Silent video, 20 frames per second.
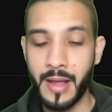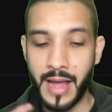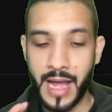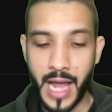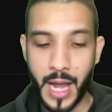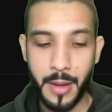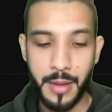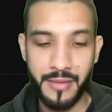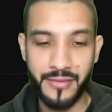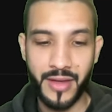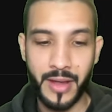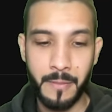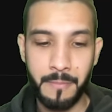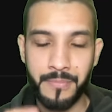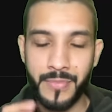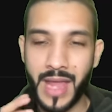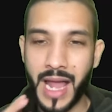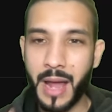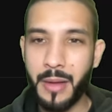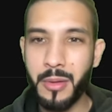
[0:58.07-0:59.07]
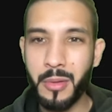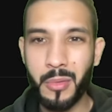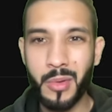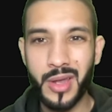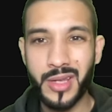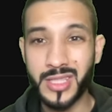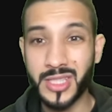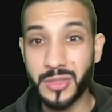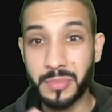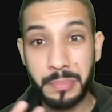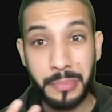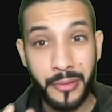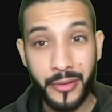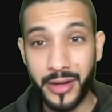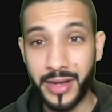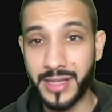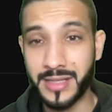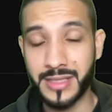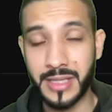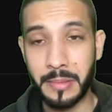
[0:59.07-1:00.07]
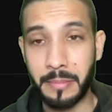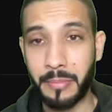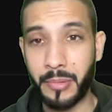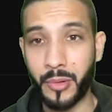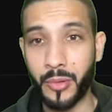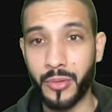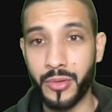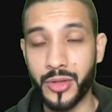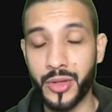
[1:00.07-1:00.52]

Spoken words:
However, how it works is pretty simple.